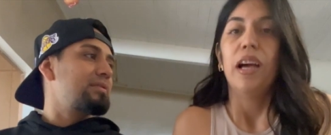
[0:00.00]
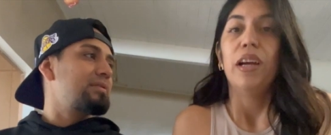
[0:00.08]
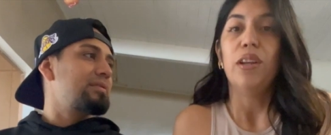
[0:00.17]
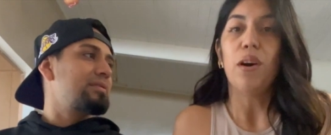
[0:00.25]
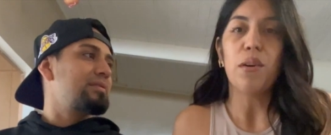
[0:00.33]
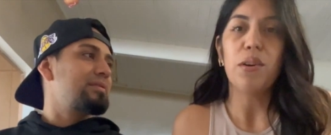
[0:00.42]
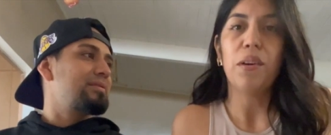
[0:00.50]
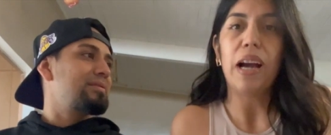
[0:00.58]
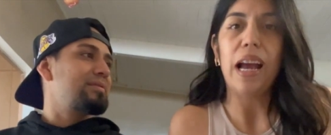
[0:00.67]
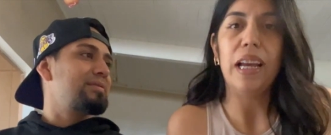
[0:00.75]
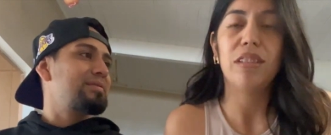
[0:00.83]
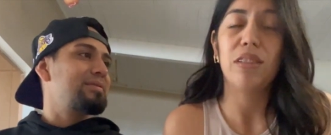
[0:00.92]
Speaker 1: No, you
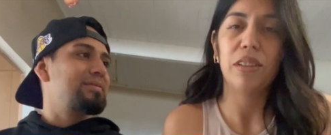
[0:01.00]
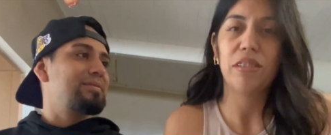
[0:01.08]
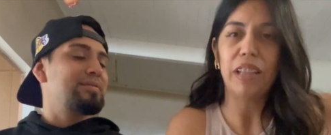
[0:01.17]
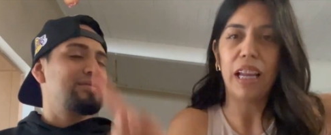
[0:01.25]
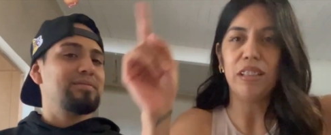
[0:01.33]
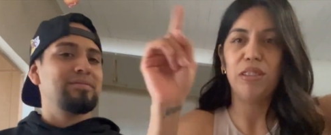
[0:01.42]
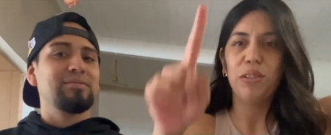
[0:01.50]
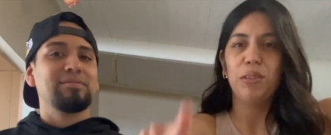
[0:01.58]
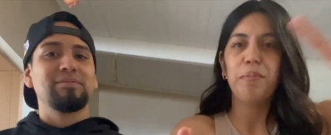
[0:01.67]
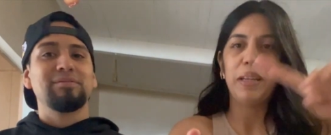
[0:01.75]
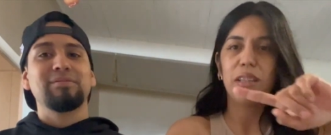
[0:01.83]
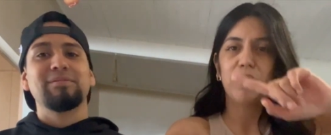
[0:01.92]
guys, just stay tuned
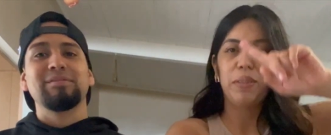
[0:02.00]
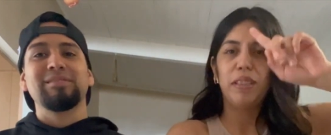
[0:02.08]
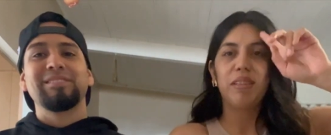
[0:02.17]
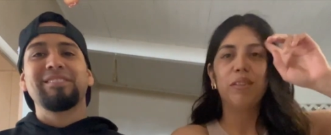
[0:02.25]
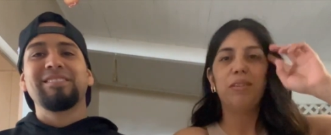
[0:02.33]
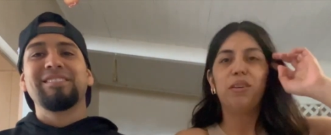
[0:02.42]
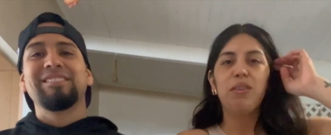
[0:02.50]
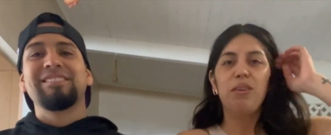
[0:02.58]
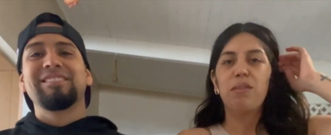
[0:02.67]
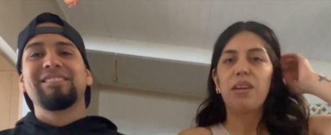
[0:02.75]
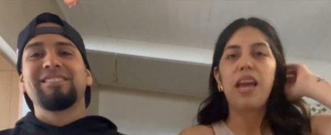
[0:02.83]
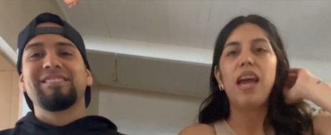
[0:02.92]
because we still don't know
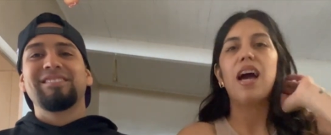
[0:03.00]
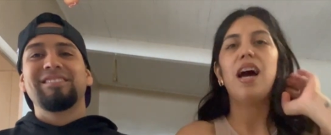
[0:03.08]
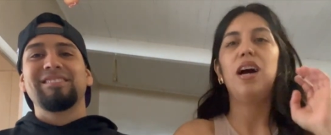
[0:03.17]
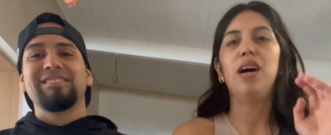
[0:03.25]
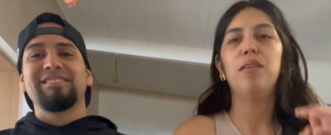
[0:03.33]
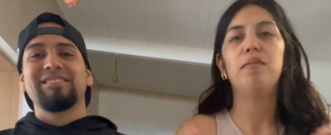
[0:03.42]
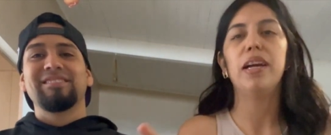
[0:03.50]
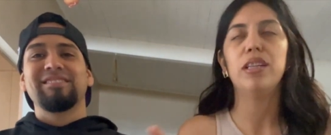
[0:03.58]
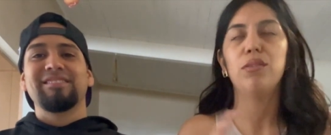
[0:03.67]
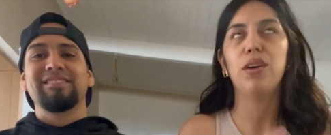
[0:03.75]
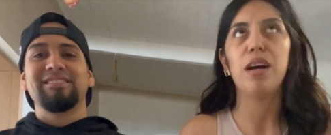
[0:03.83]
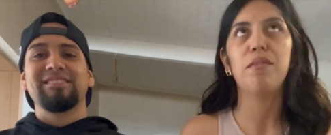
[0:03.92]
yet. Um, I
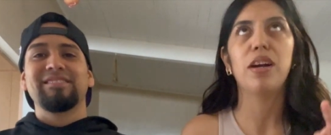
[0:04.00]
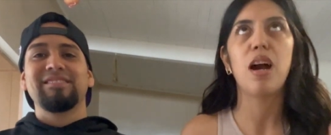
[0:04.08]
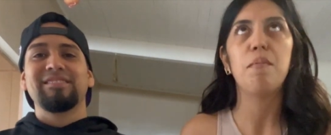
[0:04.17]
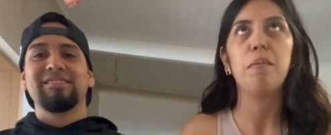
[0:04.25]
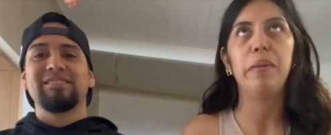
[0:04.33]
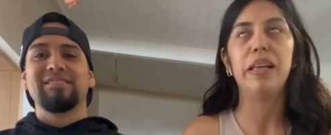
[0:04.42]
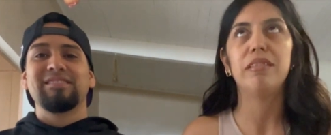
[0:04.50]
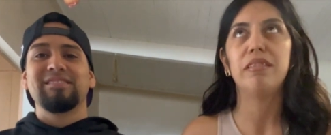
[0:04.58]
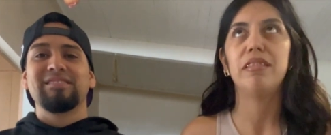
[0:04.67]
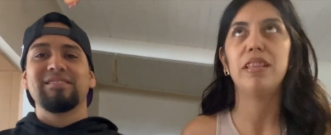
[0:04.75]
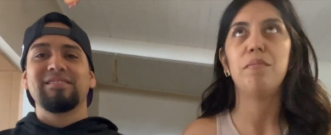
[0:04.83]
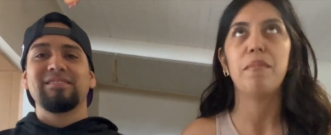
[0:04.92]
do have a couple places
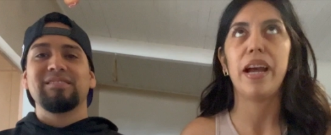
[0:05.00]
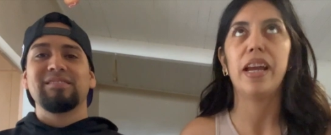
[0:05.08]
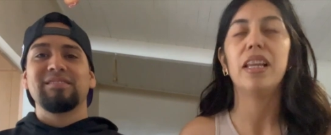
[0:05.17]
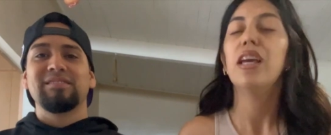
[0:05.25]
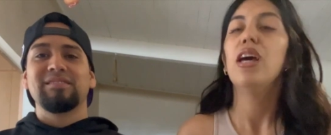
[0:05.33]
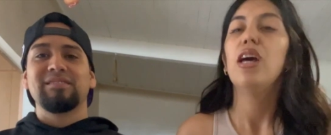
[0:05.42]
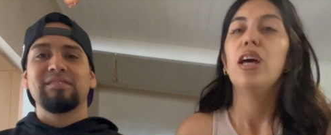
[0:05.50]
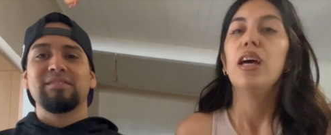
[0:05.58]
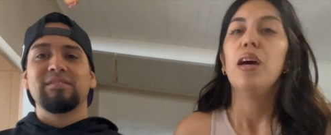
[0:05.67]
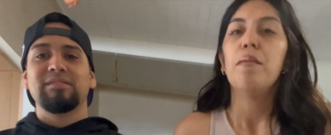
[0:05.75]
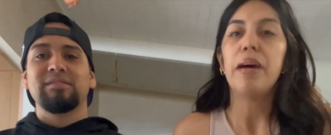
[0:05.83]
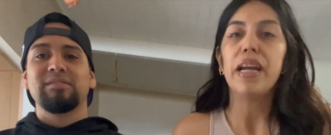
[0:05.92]
in mind.
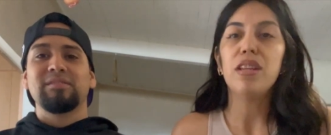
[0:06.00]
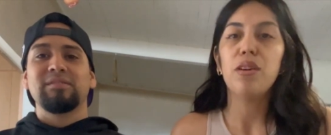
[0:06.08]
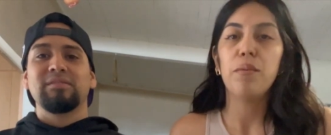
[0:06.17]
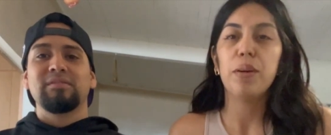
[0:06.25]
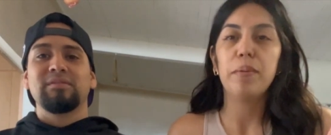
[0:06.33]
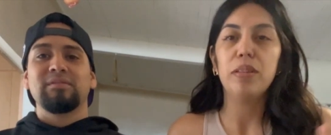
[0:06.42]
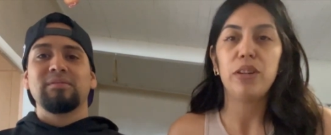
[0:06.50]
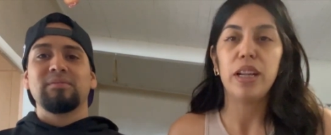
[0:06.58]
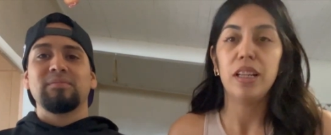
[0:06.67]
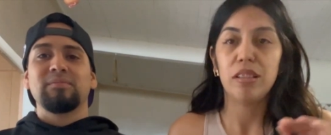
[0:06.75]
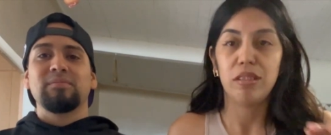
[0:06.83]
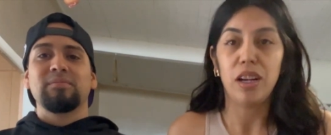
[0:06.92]
Mind you, we've been trying
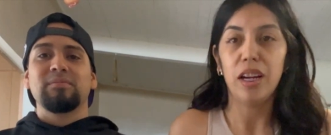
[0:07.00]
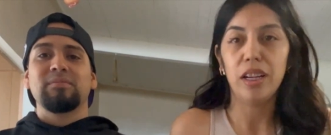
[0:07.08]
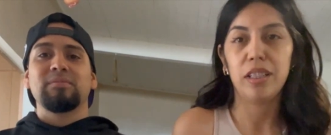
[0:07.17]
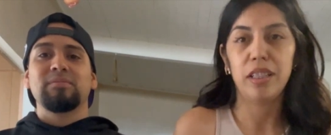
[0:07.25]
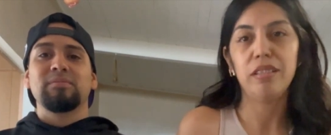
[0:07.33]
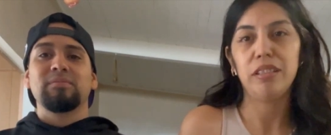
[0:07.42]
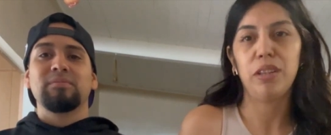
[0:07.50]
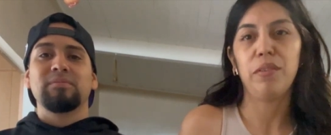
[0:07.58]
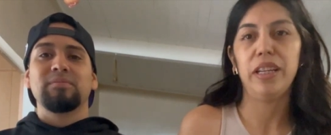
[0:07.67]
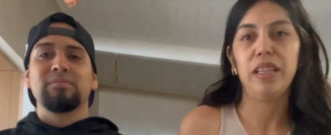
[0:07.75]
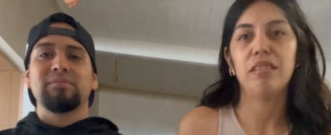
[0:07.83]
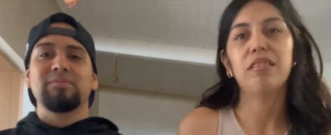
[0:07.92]
to start this
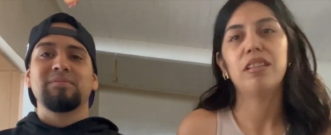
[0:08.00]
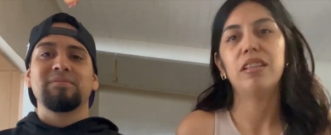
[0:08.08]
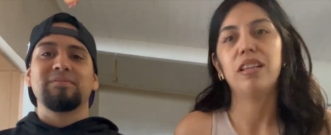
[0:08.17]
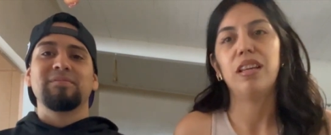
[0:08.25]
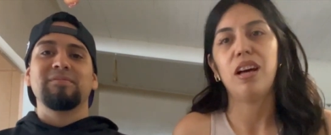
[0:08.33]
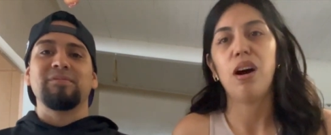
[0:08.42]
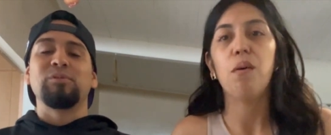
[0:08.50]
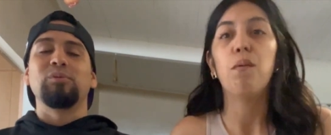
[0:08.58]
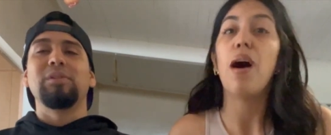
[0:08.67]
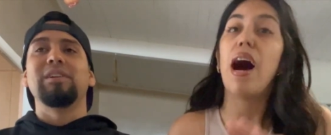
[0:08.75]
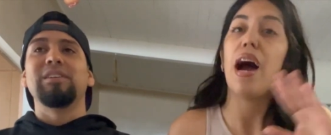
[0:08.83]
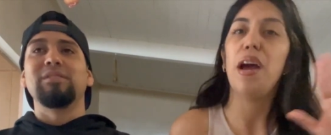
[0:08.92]
series a
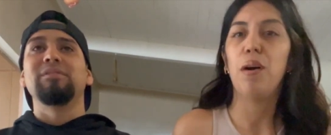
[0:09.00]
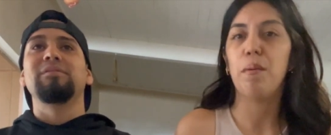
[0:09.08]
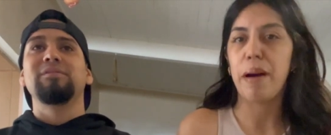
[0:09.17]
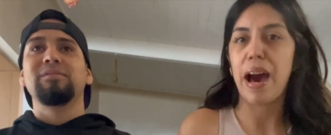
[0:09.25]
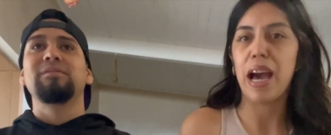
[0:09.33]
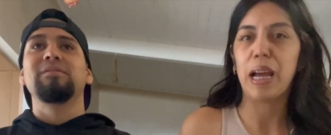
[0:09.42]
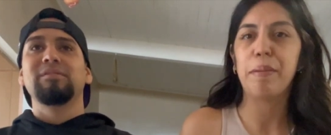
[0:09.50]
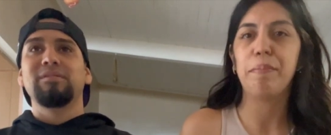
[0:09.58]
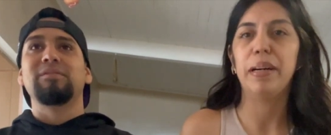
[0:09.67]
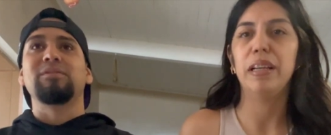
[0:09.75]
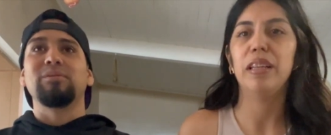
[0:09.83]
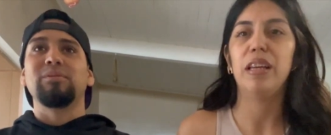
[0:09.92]
while back,
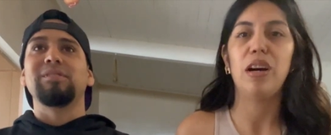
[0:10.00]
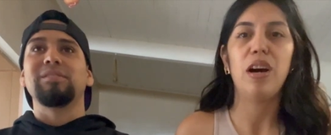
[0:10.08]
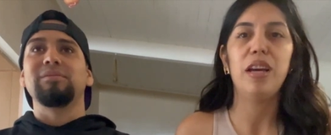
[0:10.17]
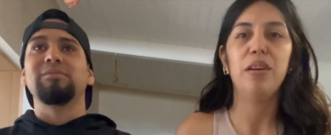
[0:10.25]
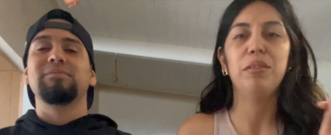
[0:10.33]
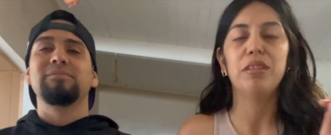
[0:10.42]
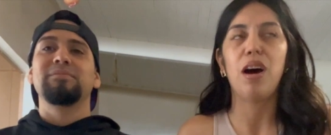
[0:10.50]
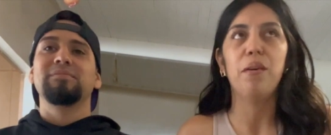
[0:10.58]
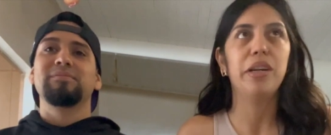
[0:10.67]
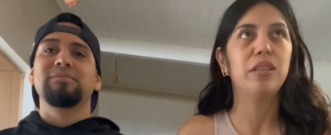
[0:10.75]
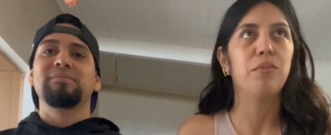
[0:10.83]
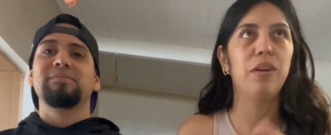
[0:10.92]
but it was
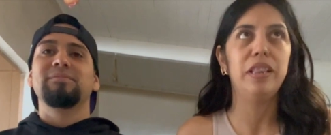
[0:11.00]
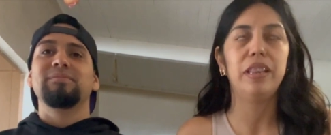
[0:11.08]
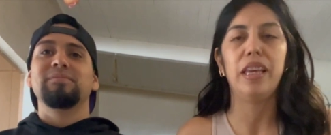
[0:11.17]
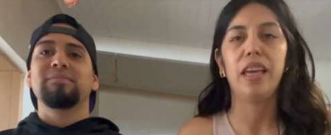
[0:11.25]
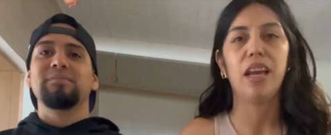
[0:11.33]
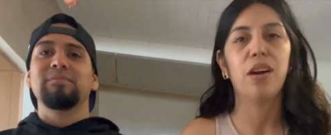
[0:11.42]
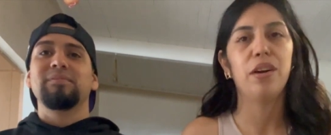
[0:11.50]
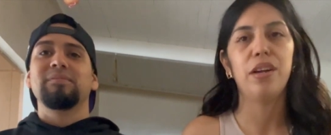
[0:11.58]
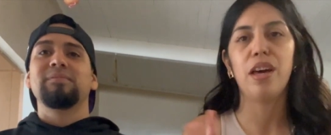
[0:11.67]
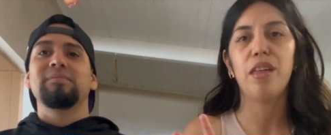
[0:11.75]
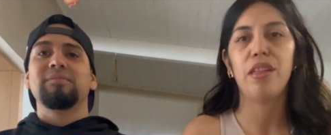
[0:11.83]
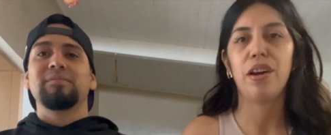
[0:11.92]
always one thing or
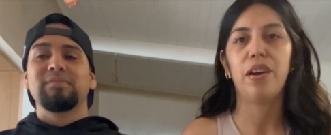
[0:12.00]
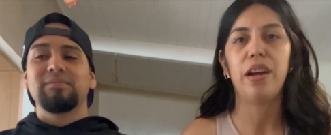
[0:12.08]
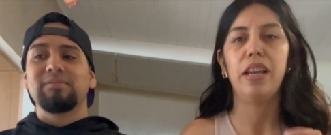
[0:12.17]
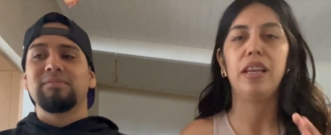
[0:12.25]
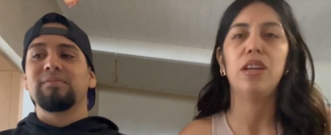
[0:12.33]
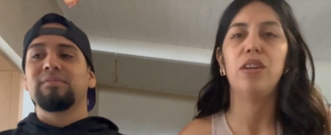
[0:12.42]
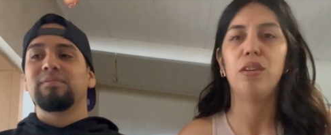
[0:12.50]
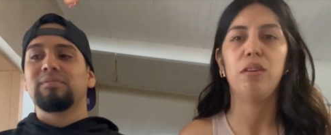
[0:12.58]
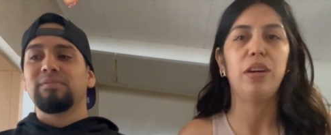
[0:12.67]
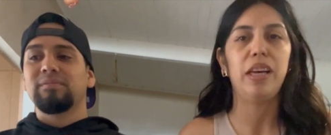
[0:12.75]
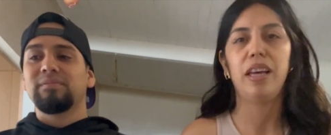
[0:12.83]
another and, you know,